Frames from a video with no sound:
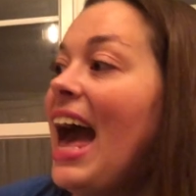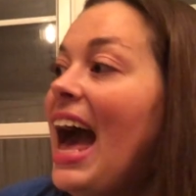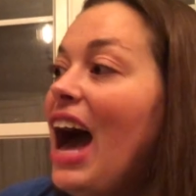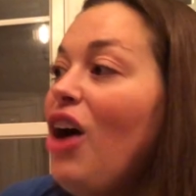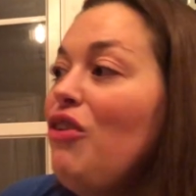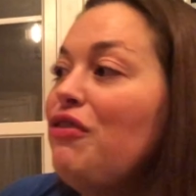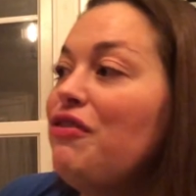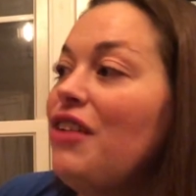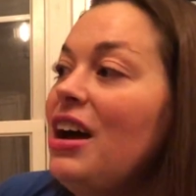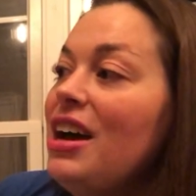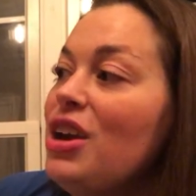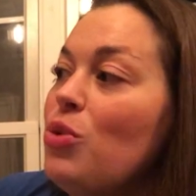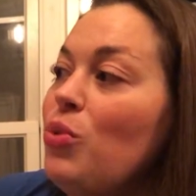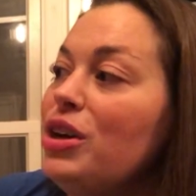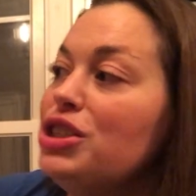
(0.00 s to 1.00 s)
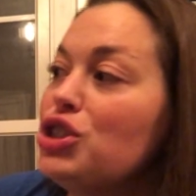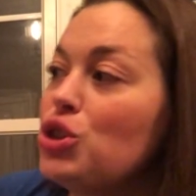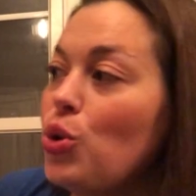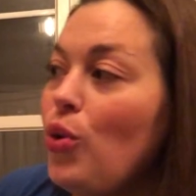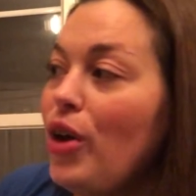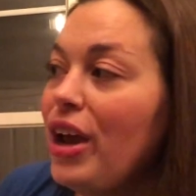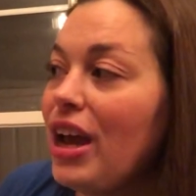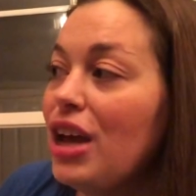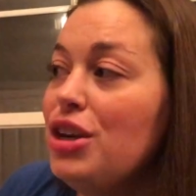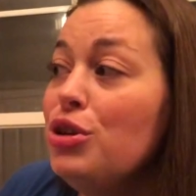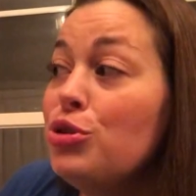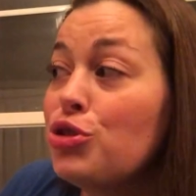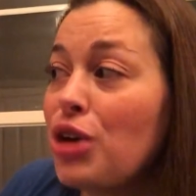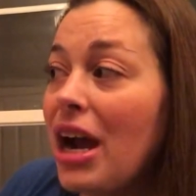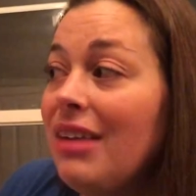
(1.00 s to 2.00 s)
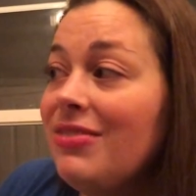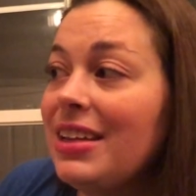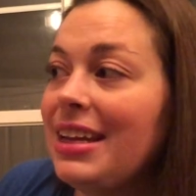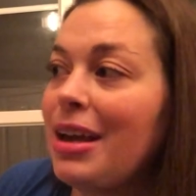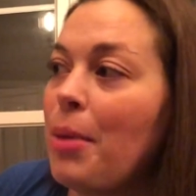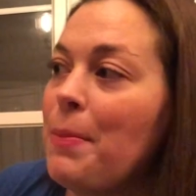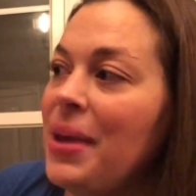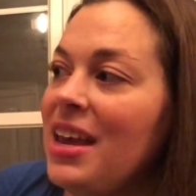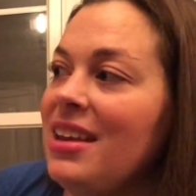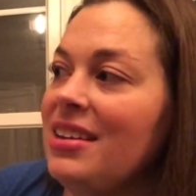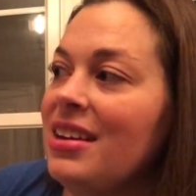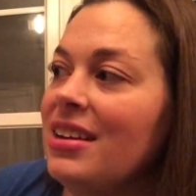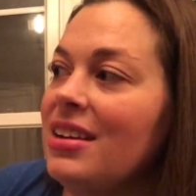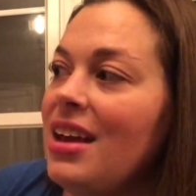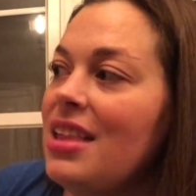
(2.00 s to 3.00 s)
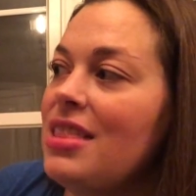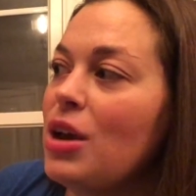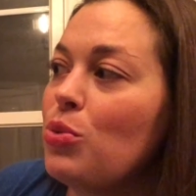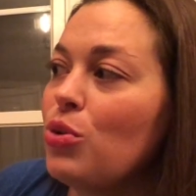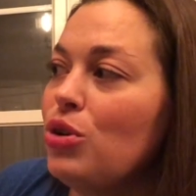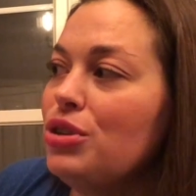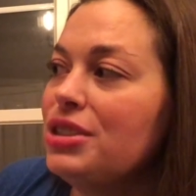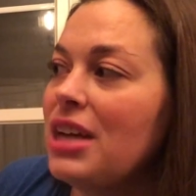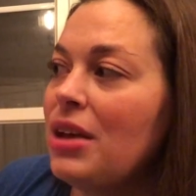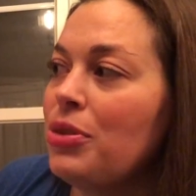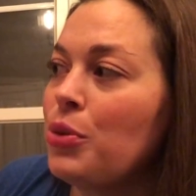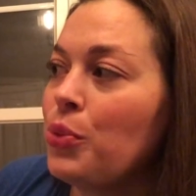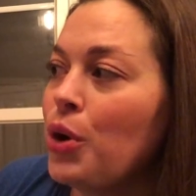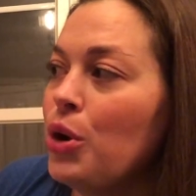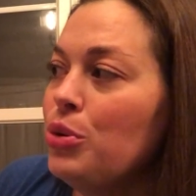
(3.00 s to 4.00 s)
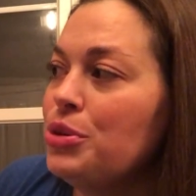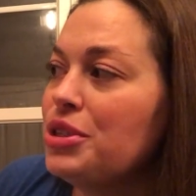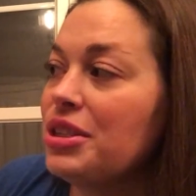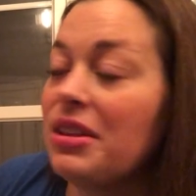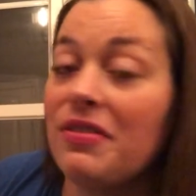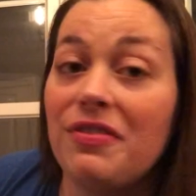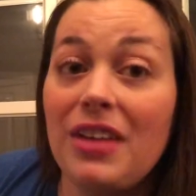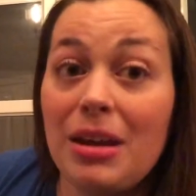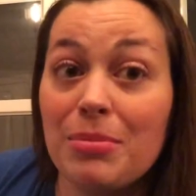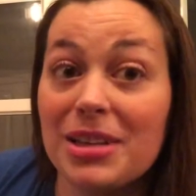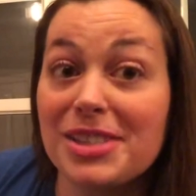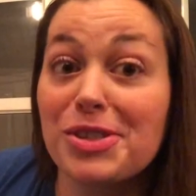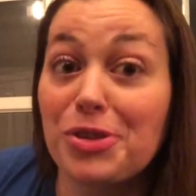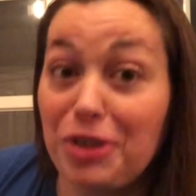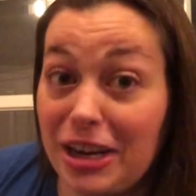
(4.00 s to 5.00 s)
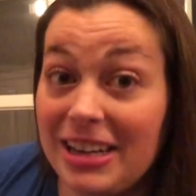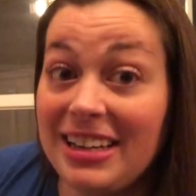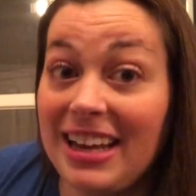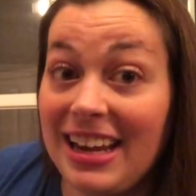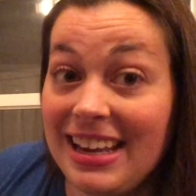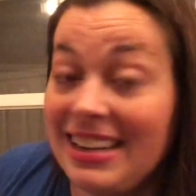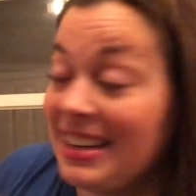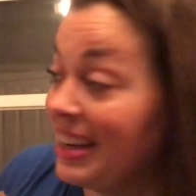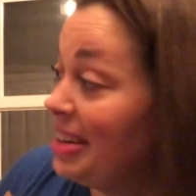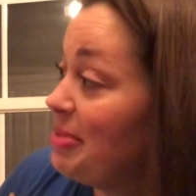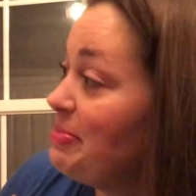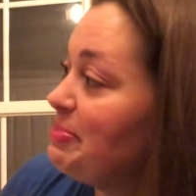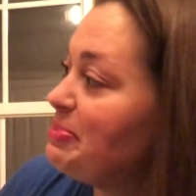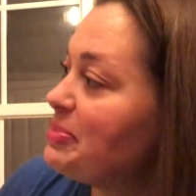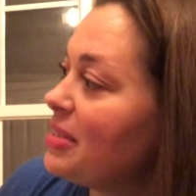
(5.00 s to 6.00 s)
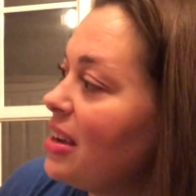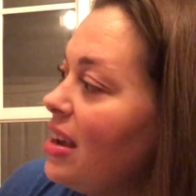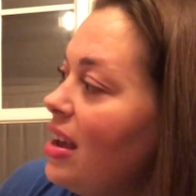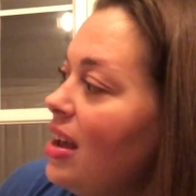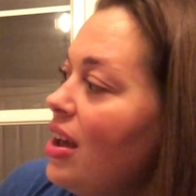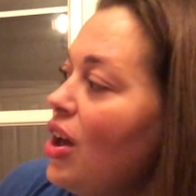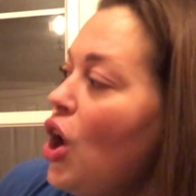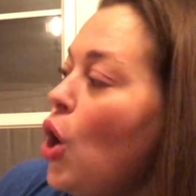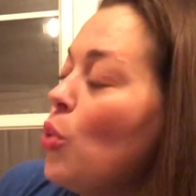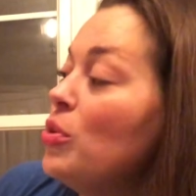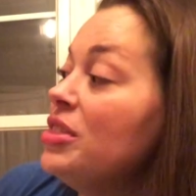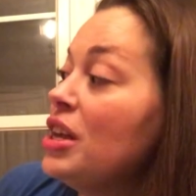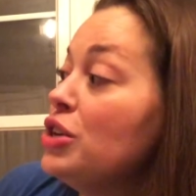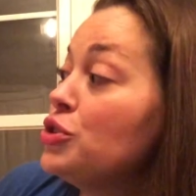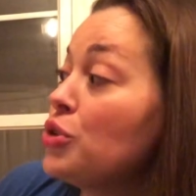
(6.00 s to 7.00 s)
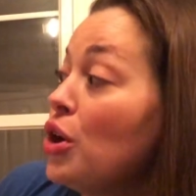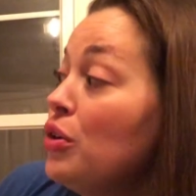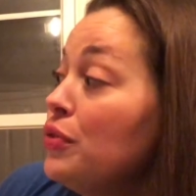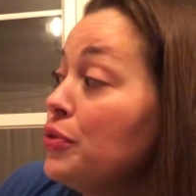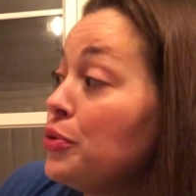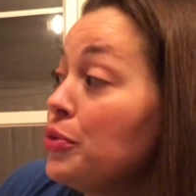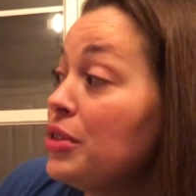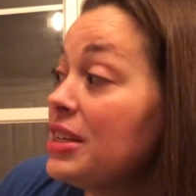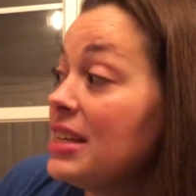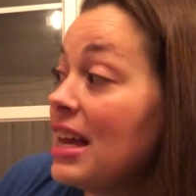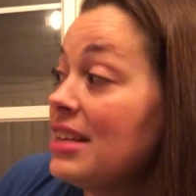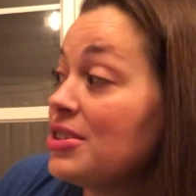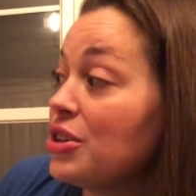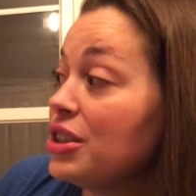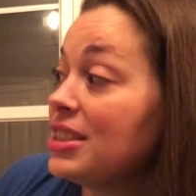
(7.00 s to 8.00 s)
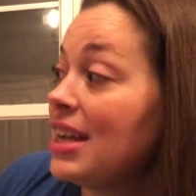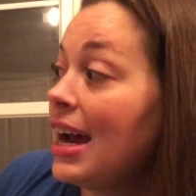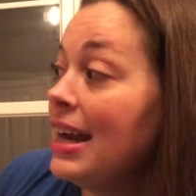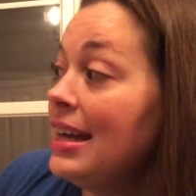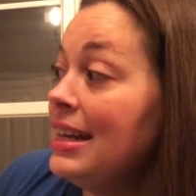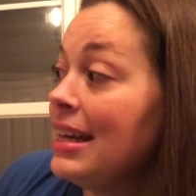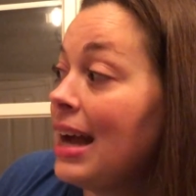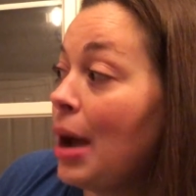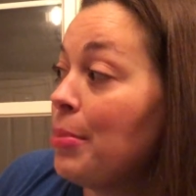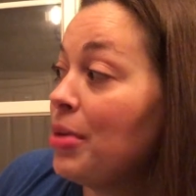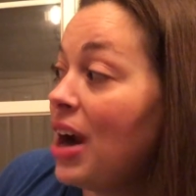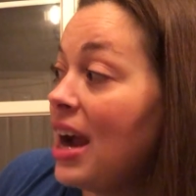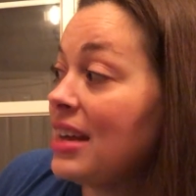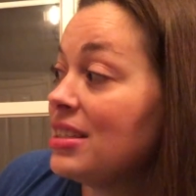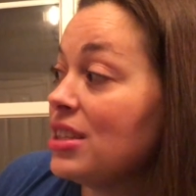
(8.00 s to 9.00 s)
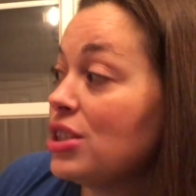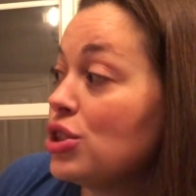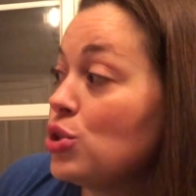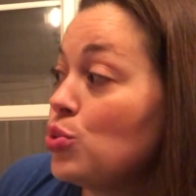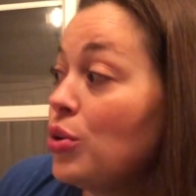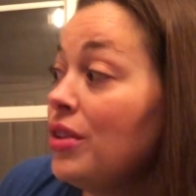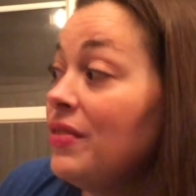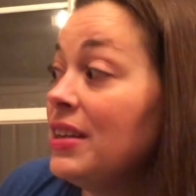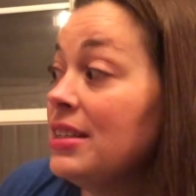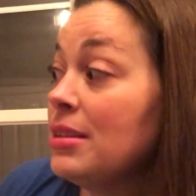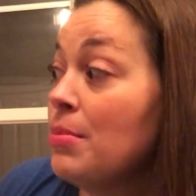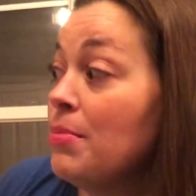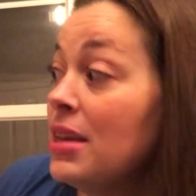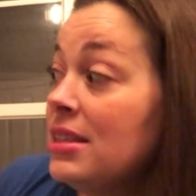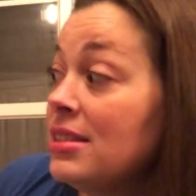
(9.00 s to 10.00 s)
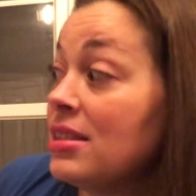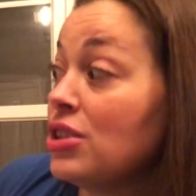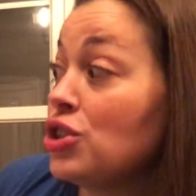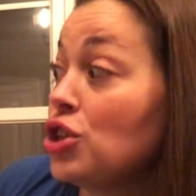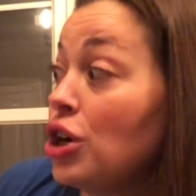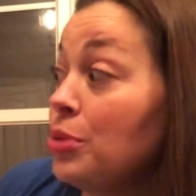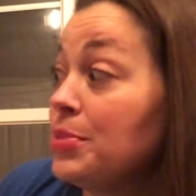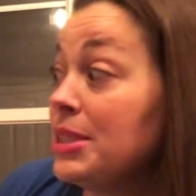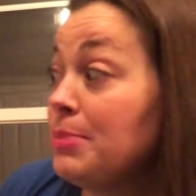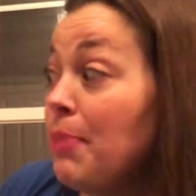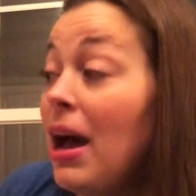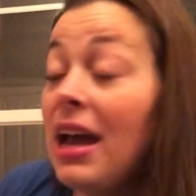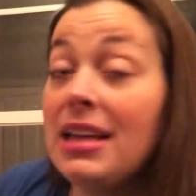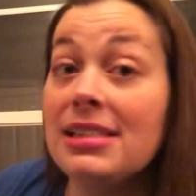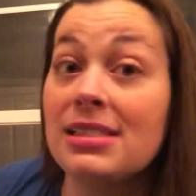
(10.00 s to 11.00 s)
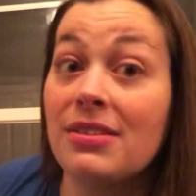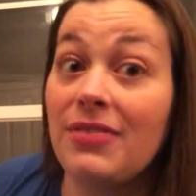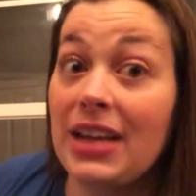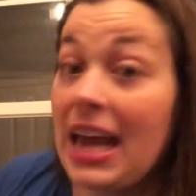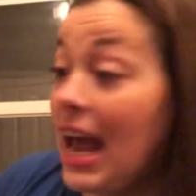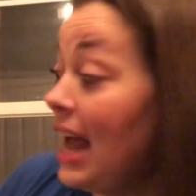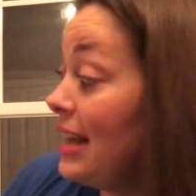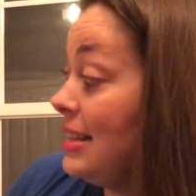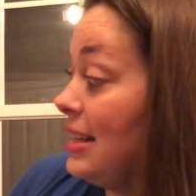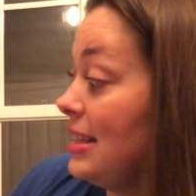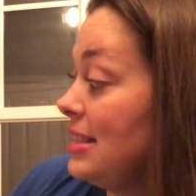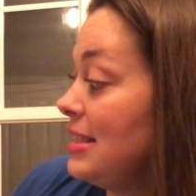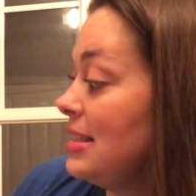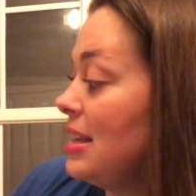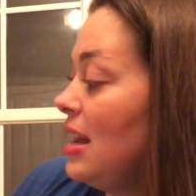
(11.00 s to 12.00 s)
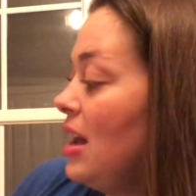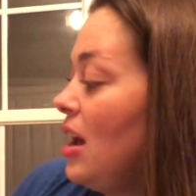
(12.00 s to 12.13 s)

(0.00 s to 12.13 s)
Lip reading: How fun, what joy, a new traveling companion, and they rolled down the road to the famous Grand Canyon. When they drove through the desert, Tiny got practice, swerving to miss the sharp spines of a cactus.